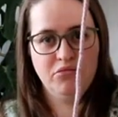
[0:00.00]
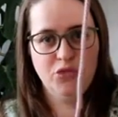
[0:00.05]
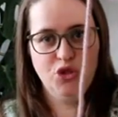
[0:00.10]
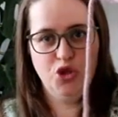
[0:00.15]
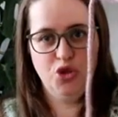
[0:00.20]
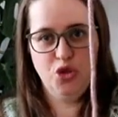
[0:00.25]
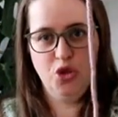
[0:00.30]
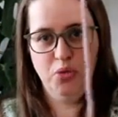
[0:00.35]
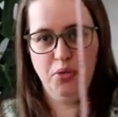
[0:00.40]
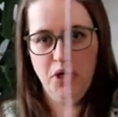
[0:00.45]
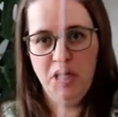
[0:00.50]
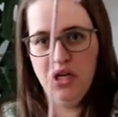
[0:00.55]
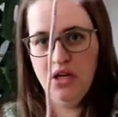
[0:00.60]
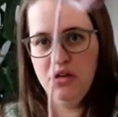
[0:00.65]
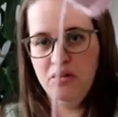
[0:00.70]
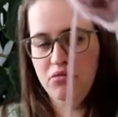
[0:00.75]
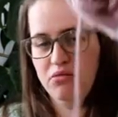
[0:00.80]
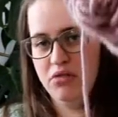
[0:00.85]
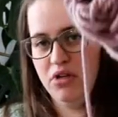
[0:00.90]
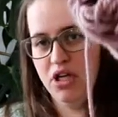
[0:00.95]
droopy
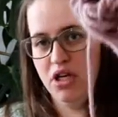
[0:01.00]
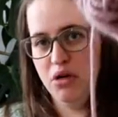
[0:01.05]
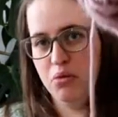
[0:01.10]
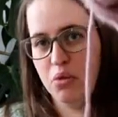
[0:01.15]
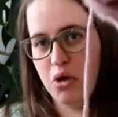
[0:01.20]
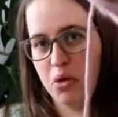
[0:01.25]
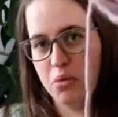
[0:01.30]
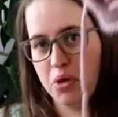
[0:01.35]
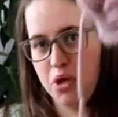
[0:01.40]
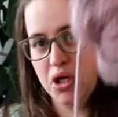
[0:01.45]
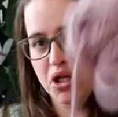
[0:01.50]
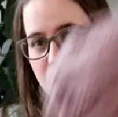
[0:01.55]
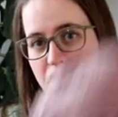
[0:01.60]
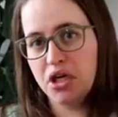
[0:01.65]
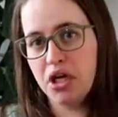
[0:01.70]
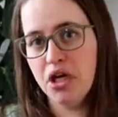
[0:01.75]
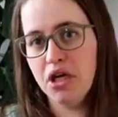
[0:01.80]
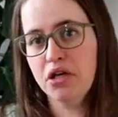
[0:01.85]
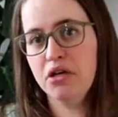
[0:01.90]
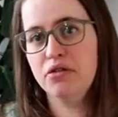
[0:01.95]
and inappropriate
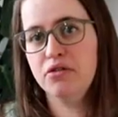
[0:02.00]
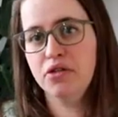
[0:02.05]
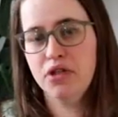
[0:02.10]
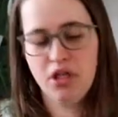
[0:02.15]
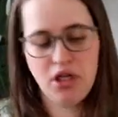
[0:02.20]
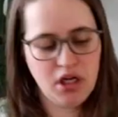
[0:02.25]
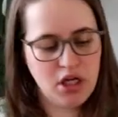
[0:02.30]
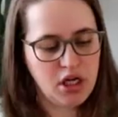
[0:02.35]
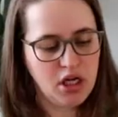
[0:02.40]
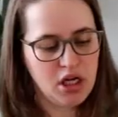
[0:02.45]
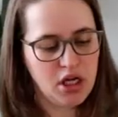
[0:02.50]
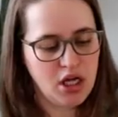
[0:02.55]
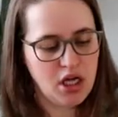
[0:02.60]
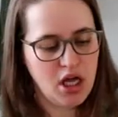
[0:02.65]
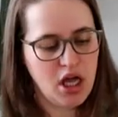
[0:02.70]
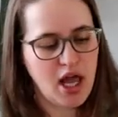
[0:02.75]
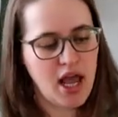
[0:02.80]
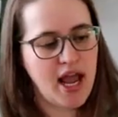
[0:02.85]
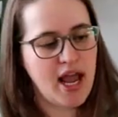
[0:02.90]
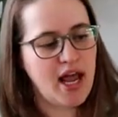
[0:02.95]
looking.
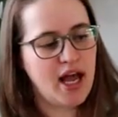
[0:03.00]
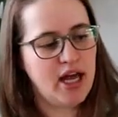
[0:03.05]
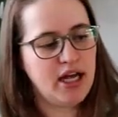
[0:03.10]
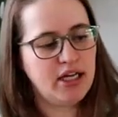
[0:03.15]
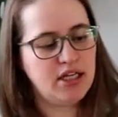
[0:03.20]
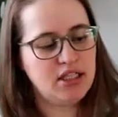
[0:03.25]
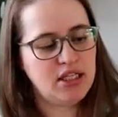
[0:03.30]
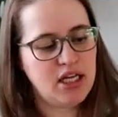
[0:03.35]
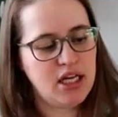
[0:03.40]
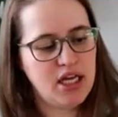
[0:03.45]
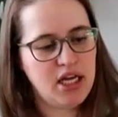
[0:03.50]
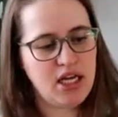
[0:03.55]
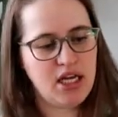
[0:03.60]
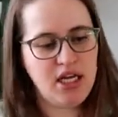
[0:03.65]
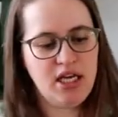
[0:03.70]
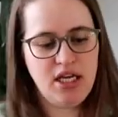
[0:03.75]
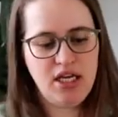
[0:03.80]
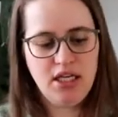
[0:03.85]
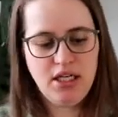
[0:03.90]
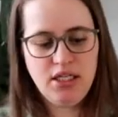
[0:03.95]
And it
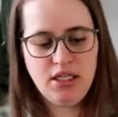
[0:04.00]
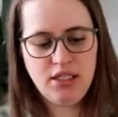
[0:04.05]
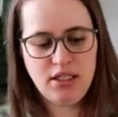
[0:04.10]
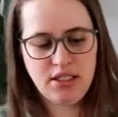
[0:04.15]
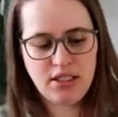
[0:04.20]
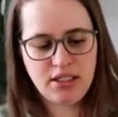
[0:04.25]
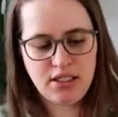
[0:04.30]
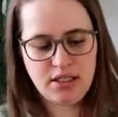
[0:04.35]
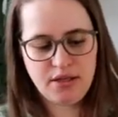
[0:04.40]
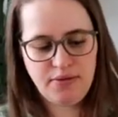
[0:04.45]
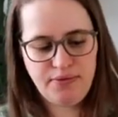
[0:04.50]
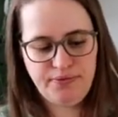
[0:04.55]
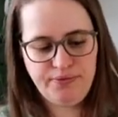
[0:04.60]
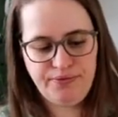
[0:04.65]
is